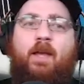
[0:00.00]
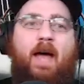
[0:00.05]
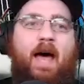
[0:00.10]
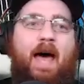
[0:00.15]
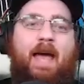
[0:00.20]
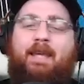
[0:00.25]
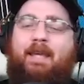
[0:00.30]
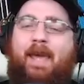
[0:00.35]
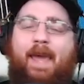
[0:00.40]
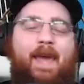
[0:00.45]

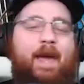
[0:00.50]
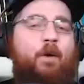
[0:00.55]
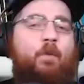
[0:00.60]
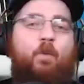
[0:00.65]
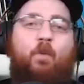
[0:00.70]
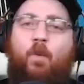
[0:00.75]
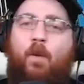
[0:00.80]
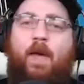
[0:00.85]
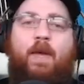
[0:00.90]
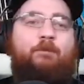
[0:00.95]
I can't
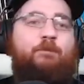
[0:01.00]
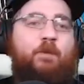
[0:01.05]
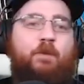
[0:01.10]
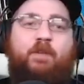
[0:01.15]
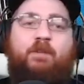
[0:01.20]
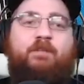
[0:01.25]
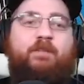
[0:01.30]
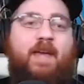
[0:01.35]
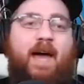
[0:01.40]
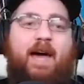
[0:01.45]
wait for
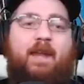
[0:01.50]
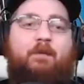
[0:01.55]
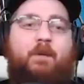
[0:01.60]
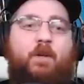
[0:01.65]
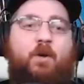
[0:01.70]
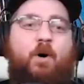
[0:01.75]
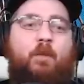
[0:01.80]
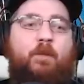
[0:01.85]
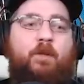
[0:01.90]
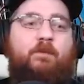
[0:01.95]
this guy to be
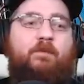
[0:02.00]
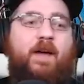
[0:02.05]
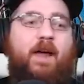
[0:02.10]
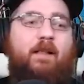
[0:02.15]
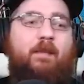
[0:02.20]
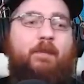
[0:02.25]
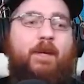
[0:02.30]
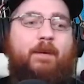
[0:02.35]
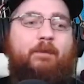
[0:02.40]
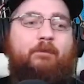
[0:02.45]
normal
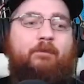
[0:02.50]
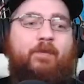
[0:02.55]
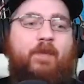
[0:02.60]
development.